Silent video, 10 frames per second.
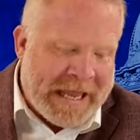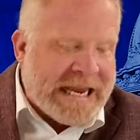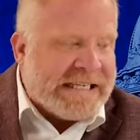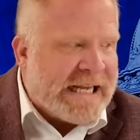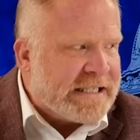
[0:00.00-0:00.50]

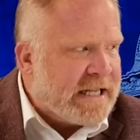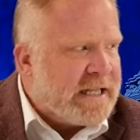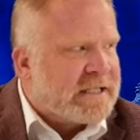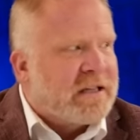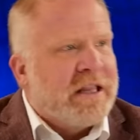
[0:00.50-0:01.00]
He says in
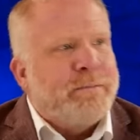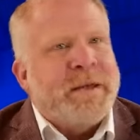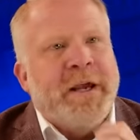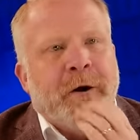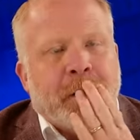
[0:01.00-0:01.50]
this clip
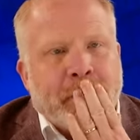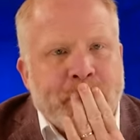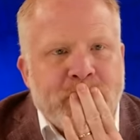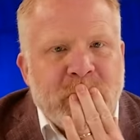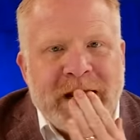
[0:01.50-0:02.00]
here,
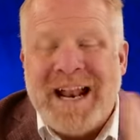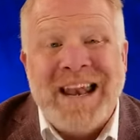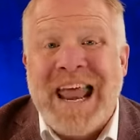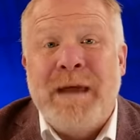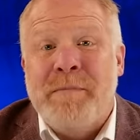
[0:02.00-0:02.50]
he
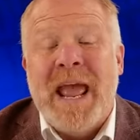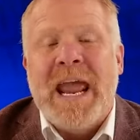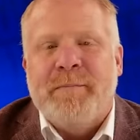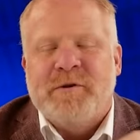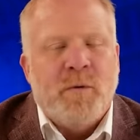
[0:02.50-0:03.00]
doesn't name
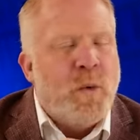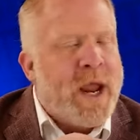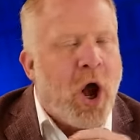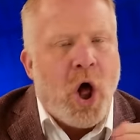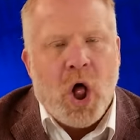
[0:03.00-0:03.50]
names, but
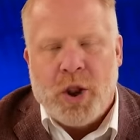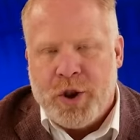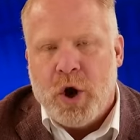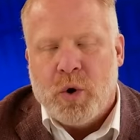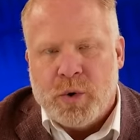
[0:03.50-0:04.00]
we all
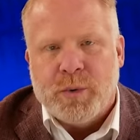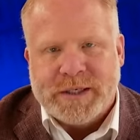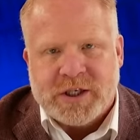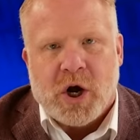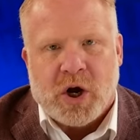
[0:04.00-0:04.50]
know who
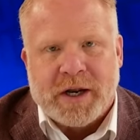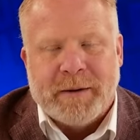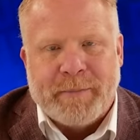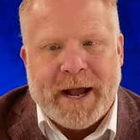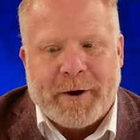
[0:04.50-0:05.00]
he's talking
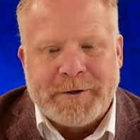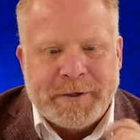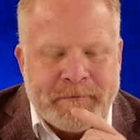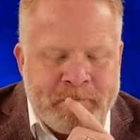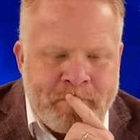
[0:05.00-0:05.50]
about.